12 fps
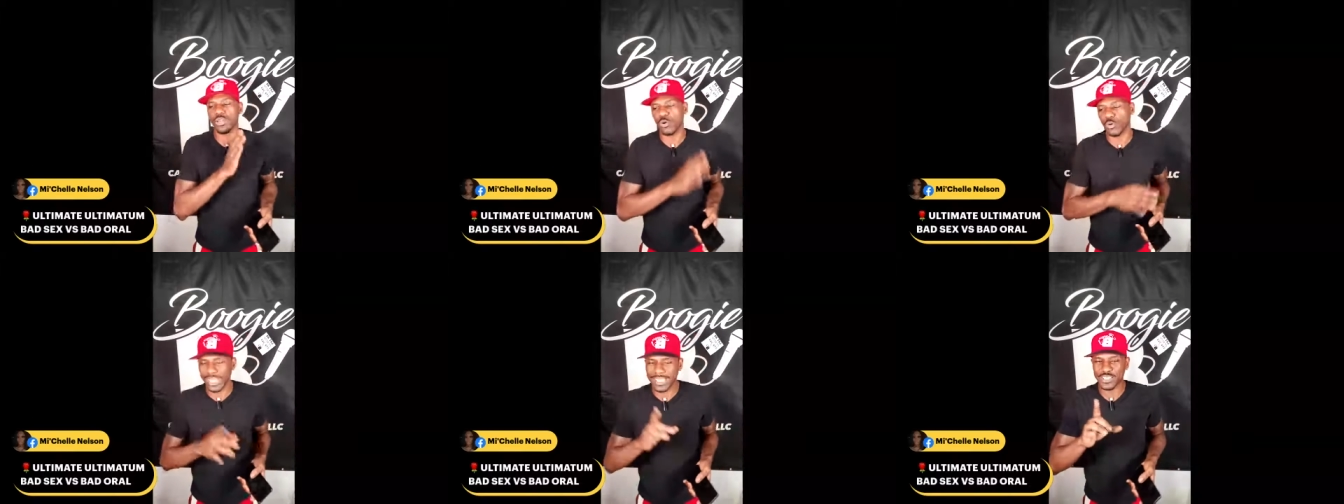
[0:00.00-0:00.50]

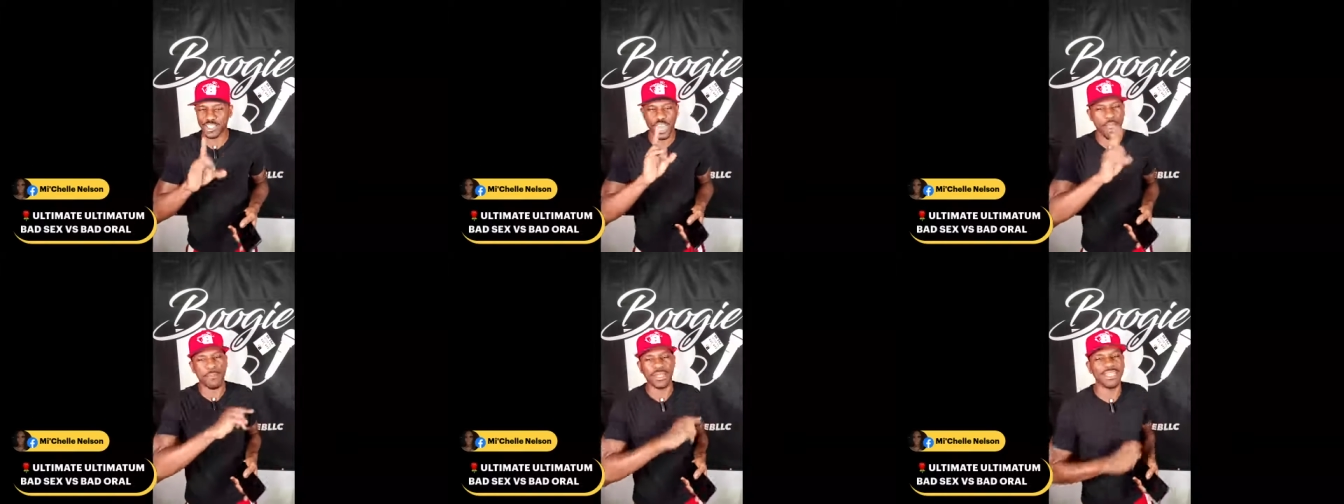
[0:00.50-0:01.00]
location.
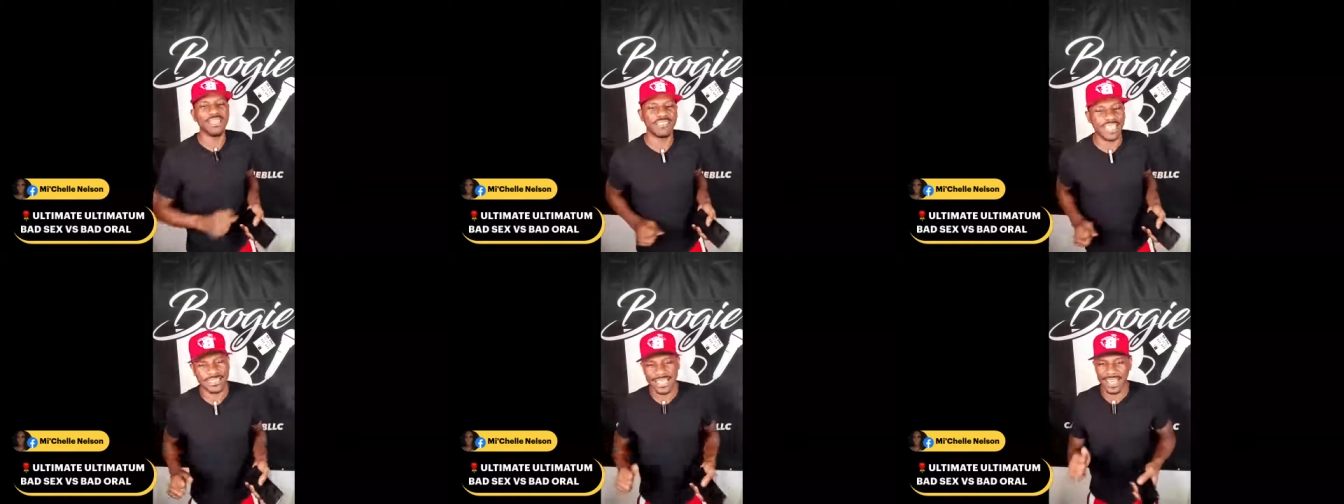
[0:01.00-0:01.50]
I believe
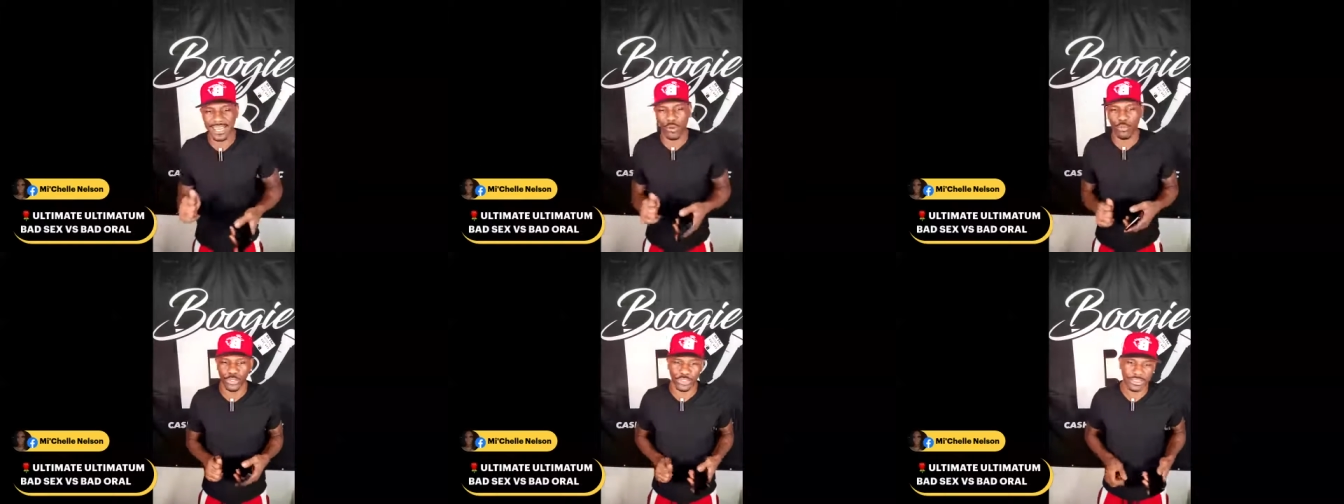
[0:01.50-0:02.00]
that's how
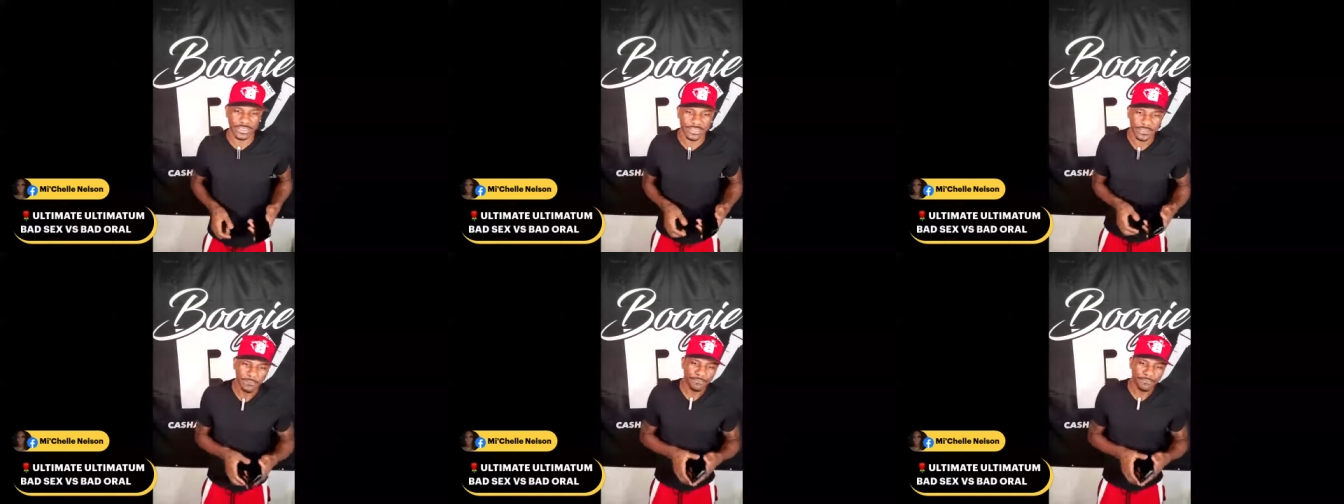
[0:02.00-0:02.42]
that works.